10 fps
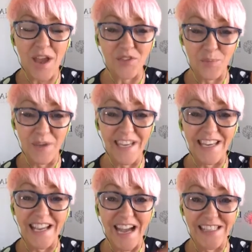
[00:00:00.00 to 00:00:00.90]
At the
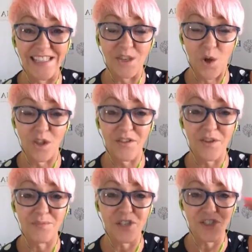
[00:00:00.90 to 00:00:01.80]
beginning, I did all of
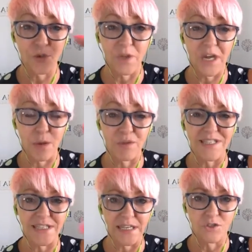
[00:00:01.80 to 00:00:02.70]
them just so that I would
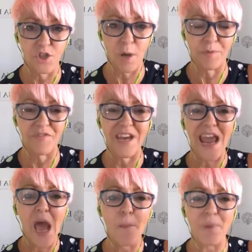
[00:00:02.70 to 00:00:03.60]
stay on top of it.
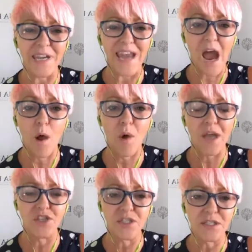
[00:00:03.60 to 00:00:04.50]
But now
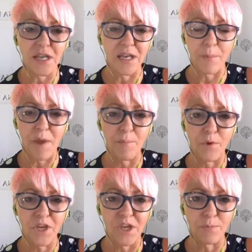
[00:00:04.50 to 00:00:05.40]
I let my
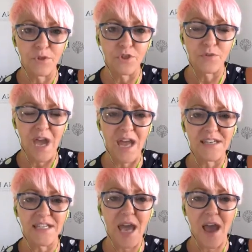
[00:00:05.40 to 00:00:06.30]
bookkeeper do
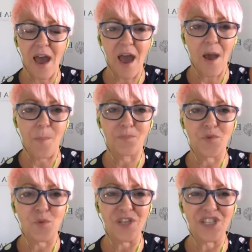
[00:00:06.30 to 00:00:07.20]
that.
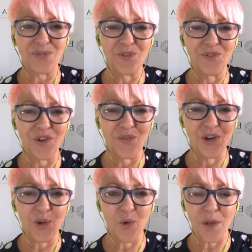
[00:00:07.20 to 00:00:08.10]
We just moved over
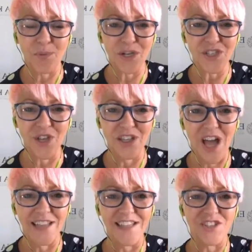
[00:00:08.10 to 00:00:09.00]
to QuickBooks
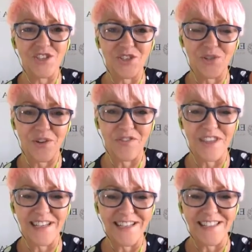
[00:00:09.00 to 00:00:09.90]
Online this year, so
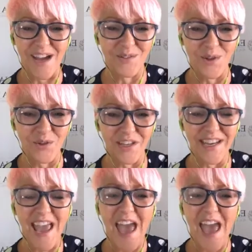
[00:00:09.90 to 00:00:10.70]
everything's downloaded.